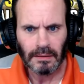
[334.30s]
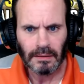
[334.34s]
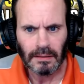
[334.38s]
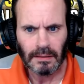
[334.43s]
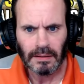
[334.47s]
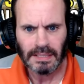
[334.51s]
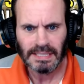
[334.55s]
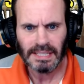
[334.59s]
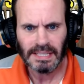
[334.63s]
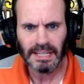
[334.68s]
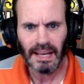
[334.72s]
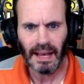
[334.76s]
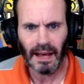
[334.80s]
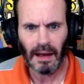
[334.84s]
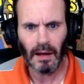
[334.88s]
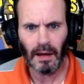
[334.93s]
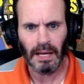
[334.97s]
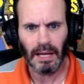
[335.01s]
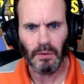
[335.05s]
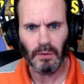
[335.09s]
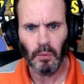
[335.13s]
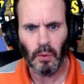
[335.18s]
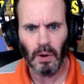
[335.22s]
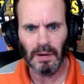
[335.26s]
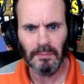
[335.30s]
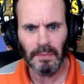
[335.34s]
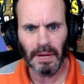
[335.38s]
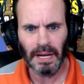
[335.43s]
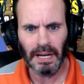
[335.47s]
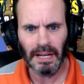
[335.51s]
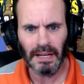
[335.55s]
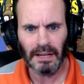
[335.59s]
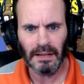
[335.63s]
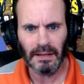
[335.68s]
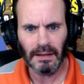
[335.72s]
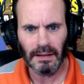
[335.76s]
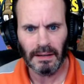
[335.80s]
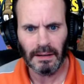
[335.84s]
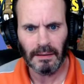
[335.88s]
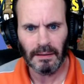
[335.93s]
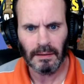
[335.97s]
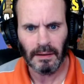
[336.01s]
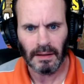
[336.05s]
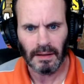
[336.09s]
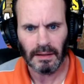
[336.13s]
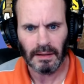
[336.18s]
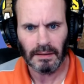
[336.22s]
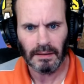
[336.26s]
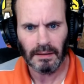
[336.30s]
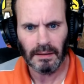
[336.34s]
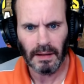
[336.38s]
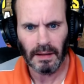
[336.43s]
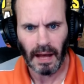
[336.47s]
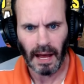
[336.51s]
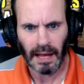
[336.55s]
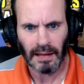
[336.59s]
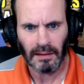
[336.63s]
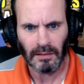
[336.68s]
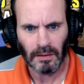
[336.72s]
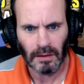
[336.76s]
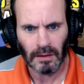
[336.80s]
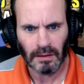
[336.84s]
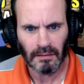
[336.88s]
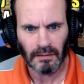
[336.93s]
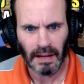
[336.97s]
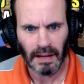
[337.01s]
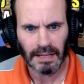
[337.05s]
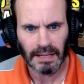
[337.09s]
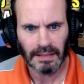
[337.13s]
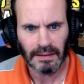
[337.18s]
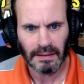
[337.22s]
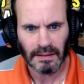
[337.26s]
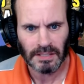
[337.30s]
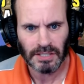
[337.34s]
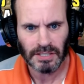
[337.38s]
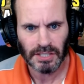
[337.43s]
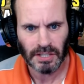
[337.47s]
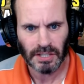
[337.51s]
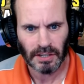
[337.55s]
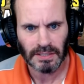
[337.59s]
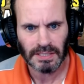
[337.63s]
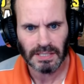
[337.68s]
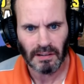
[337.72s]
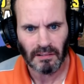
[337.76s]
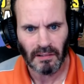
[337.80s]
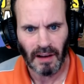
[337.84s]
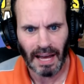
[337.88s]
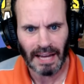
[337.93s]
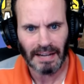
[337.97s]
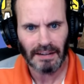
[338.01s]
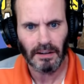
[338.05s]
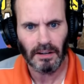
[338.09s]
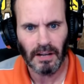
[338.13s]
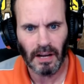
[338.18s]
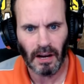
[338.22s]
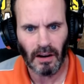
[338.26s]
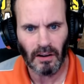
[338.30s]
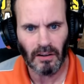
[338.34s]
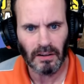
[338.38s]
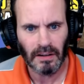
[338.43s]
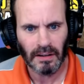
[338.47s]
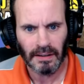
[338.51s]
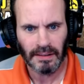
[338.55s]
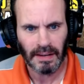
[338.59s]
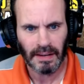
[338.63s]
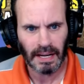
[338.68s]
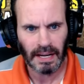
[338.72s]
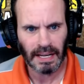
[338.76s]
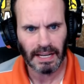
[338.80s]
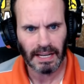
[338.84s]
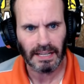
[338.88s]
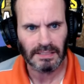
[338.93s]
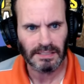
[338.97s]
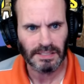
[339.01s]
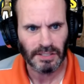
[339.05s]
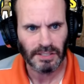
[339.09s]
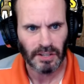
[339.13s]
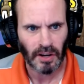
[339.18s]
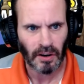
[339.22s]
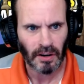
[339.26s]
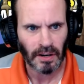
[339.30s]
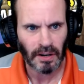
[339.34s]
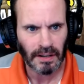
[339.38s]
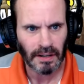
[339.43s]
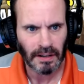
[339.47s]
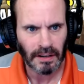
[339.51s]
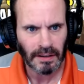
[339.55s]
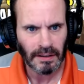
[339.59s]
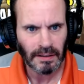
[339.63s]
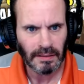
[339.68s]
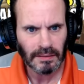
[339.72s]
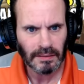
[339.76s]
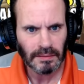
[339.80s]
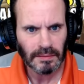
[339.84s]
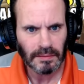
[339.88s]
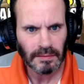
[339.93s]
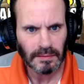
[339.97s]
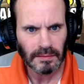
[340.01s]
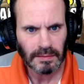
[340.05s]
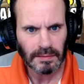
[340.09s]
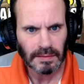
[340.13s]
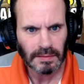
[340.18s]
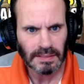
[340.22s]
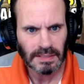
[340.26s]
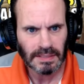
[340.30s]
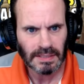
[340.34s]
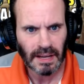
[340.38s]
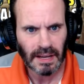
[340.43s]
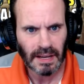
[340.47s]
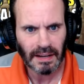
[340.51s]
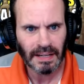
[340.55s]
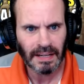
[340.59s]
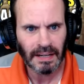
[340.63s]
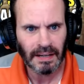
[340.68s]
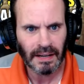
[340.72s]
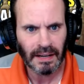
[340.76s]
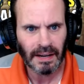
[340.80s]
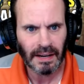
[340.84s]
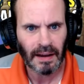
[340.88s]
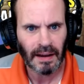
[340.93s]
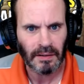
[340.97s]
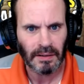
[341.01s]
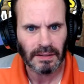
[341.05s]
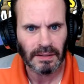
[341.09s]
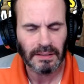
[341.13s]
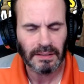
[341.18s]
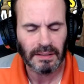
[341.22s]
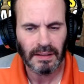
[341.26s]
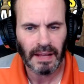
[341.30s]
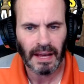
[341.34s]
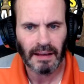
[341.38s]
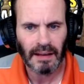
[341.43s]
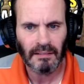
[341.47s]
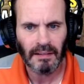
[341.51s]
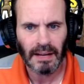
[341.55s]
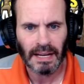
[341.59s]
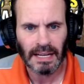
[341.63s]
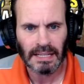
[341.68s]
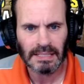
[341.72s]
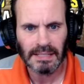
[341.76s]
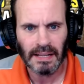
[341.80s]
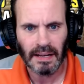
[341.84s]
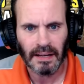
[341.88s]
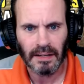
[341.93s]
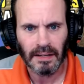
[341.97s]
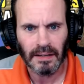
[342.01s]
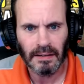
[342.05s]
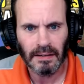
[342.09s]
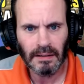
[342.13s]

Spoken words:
You see how like 1 minute I look like the shirt's a lighter color and then it gets darker? It's cutting in and out. It did that last night.